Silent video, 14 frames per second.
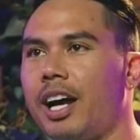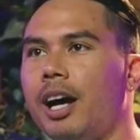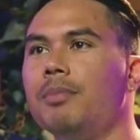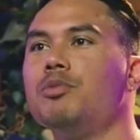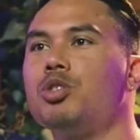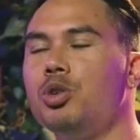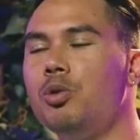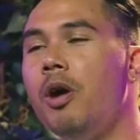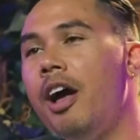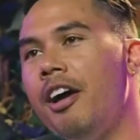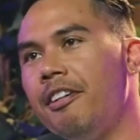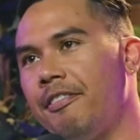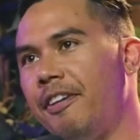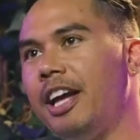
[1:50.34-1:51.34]
when it comes to
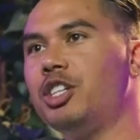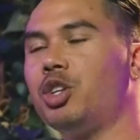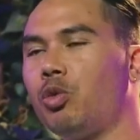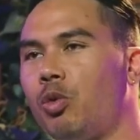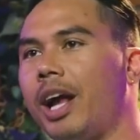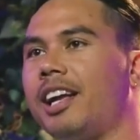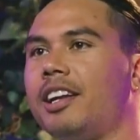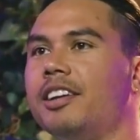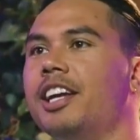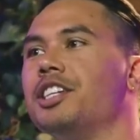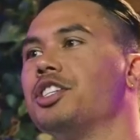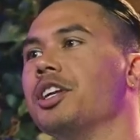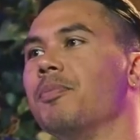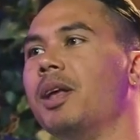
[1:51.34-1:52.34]
facial
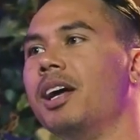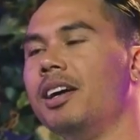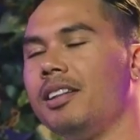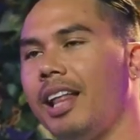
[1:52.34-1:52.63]
recognition.